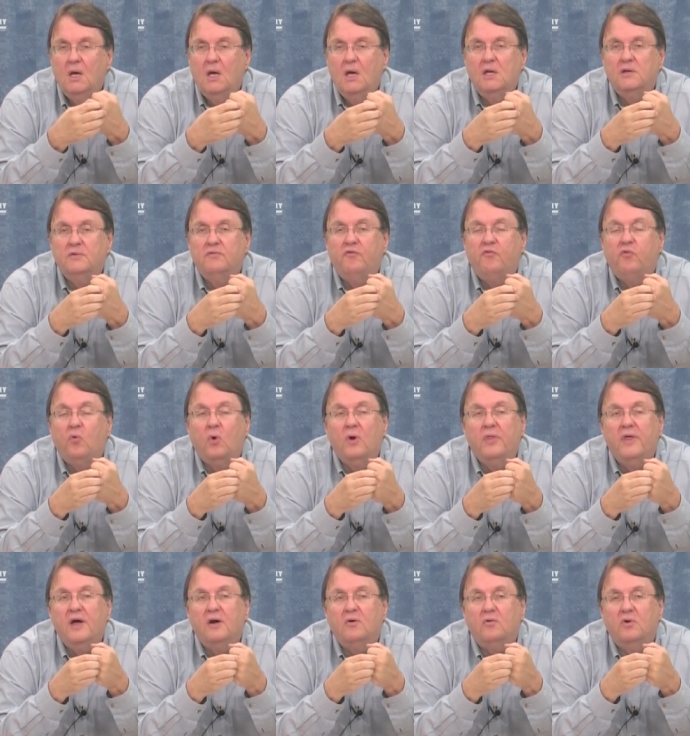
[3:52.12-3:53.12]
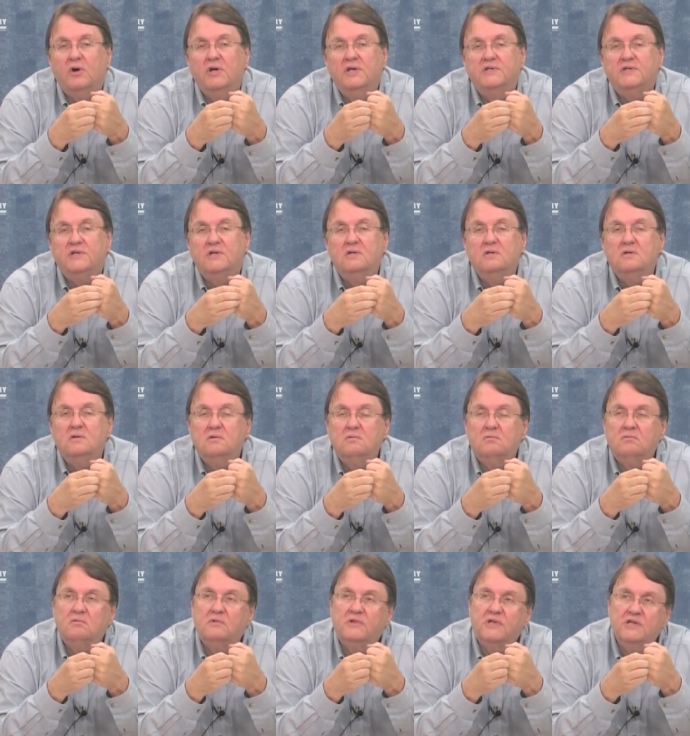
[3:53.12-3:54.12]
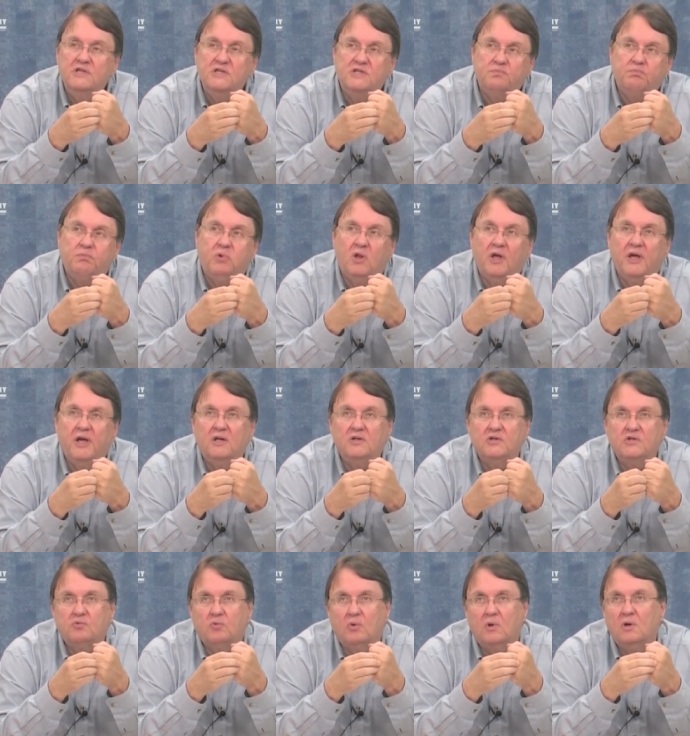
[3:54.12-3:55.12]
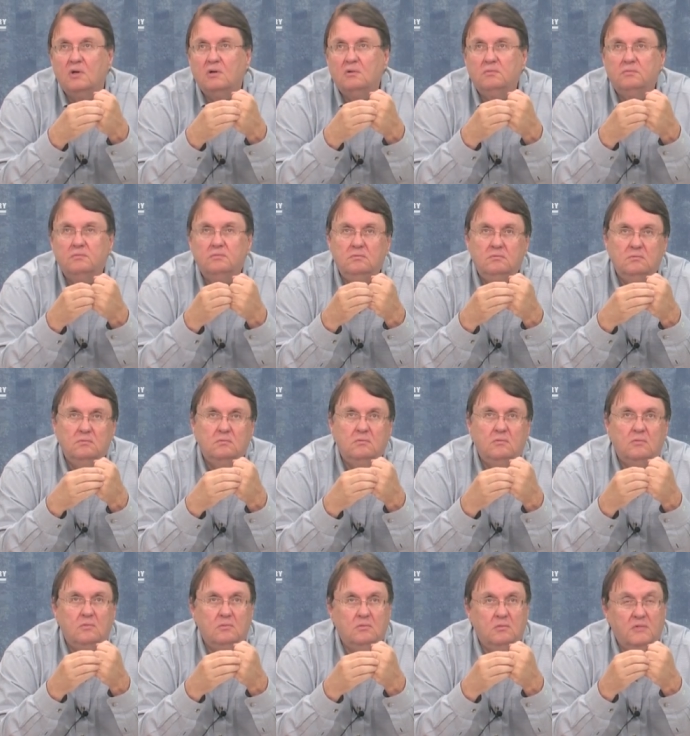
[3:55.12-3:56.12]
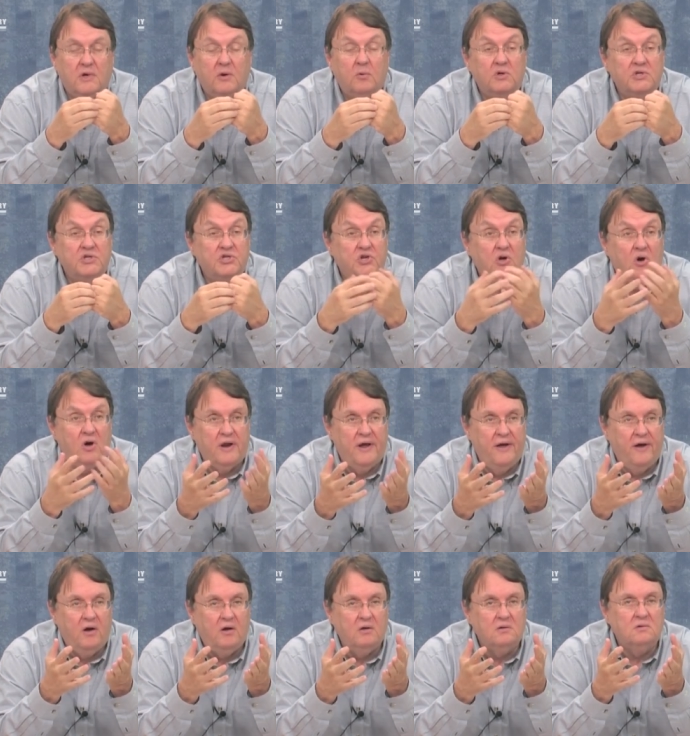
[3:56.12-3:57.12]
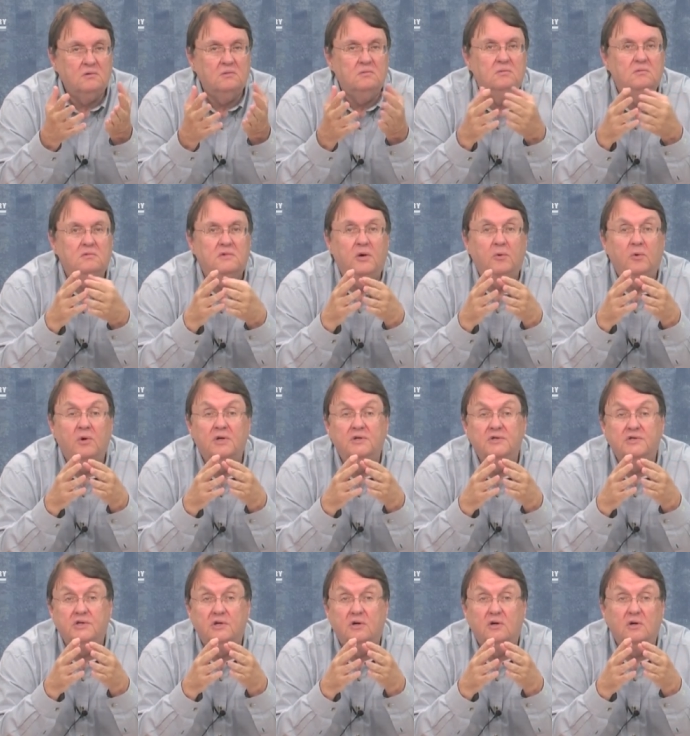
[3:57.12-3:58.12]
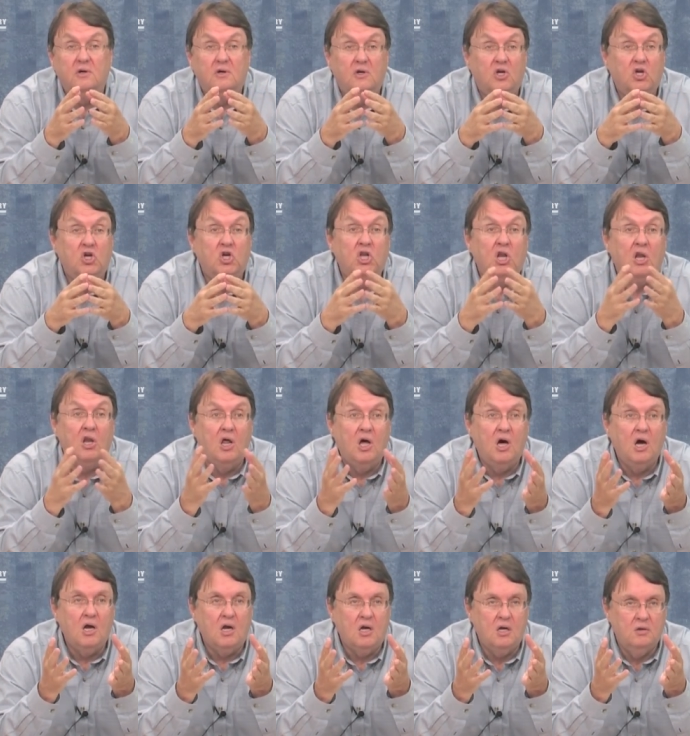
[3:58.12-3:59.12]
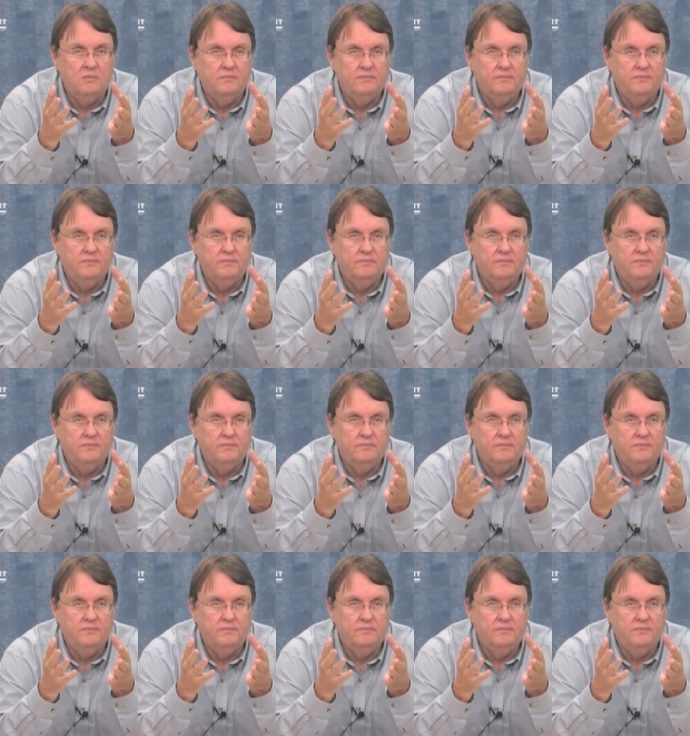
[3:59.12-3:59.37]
And for that reason, these plants were they were sought out. They were considered good luck,